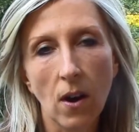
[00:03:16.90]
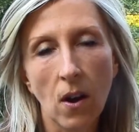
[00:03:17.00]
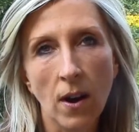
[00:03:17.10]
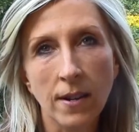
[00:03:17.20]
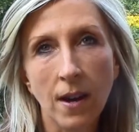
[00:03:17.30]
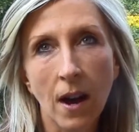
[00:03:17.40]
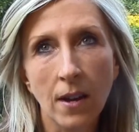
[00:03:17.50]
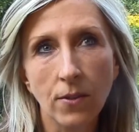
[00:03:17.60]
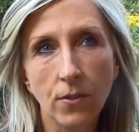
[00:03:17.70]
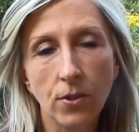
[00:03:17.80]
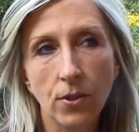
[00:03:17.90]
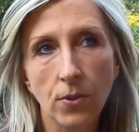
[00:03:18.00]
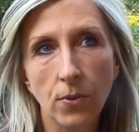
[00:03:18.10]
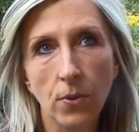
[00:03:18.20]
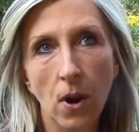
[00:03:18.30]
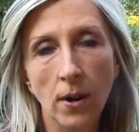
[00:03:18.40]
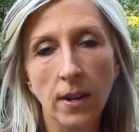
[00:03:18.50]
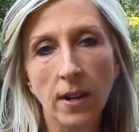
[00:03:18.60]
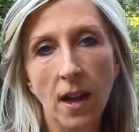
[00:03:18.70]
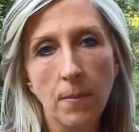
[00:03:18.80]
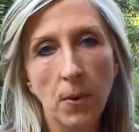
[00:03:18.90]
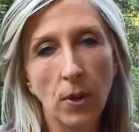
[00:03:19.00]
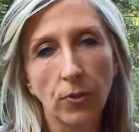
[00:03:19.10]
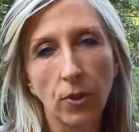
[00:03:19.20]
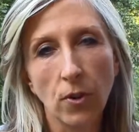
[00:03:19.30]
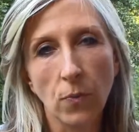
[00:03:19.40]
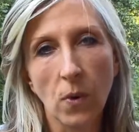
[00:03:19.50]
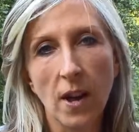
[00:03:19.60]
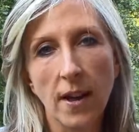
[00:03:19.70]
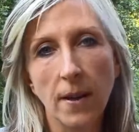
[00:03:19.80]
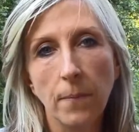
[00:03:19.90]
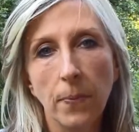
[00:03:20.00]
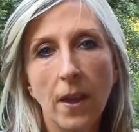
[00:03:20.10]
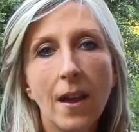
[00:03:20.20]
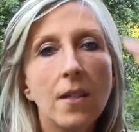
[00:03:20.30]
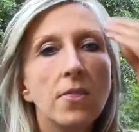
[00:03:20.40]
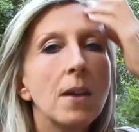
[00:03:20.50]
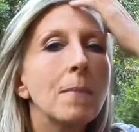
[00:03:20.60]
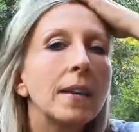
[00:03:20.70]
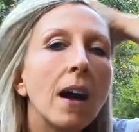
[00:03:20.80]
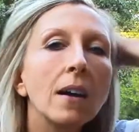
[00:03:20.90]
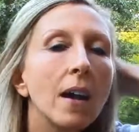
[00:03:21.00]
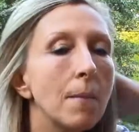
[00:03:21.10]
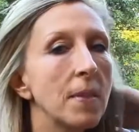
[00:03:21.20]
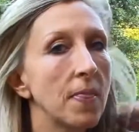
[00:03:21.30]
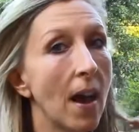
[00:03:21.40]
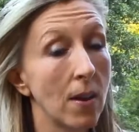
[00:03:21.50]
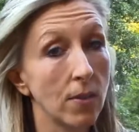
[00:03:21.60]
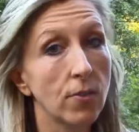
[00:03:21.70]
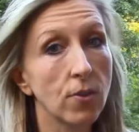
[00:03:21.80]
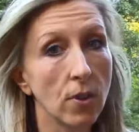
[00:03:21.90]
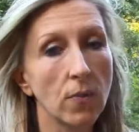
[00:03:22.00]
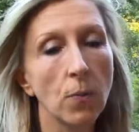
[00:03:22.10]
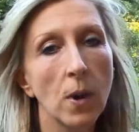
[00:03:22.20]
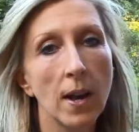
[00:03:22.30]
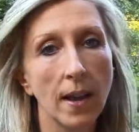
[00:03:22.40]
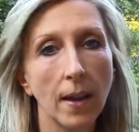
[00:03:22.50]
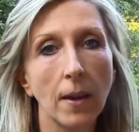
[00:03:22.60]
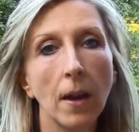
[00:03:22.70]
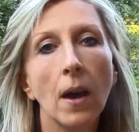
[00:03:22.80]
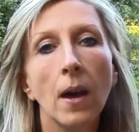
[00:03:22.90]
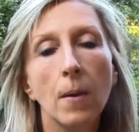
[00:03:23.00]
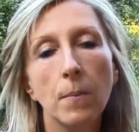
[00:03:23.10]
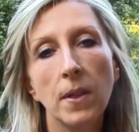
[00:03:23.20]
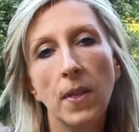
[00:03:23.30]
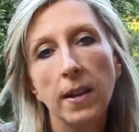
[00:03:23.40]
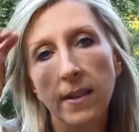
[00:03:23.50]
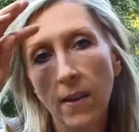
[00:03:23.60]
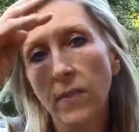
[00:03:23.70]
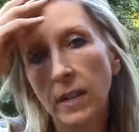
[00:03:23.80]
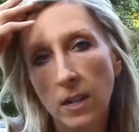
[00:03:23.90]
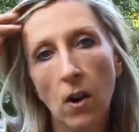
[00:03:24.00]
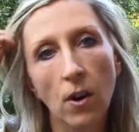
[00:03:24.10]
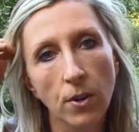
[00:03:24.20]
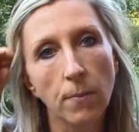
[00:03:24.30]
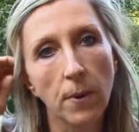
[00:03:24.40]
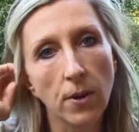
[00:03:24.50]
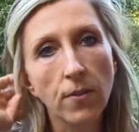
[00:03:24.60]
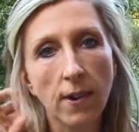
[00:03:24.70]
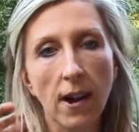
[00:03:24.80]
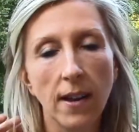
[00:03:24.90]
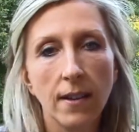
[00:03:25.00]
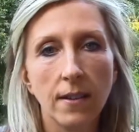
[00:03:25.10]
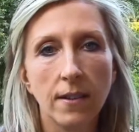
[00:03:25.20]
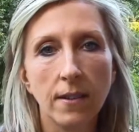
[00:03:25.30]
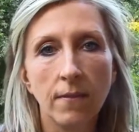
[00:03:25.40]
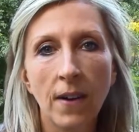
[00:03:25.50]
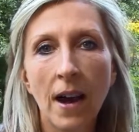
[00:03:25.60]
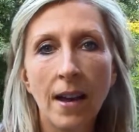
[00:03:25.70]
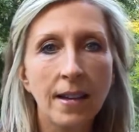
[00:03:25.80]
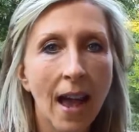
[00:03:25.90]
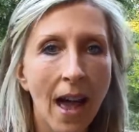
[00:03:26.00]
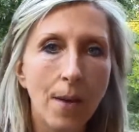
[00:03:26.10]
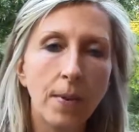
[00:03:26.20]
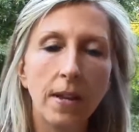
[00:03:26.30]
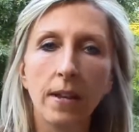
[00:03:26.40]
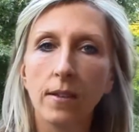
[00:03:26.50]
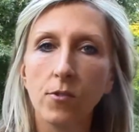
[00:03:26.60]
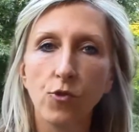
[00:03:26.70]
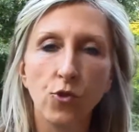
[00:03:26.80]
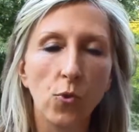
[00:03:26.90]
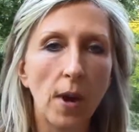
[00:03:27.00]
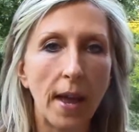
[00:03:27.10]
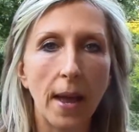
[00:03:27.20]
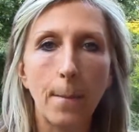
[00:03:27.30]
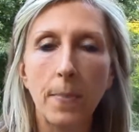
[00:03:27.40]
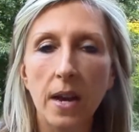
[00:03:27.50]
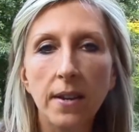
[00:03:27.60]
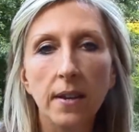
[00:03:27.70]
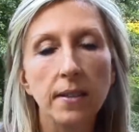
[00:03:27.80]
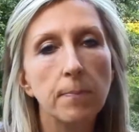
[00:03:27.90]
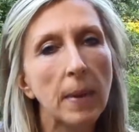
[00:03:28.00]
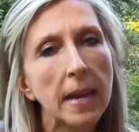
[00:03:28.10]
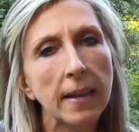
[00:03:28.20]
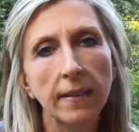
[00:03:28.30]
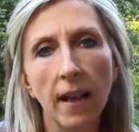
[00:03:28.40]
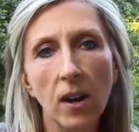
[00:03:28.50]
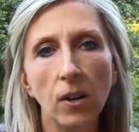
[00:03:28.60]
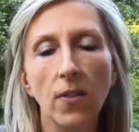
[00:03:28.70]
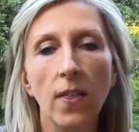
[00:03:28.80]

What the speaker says: are entitled to are going to come in a certain way. They may not come in that certain way, but they definitely are your birthright. Divine happiness, joy, abundance, peace, health,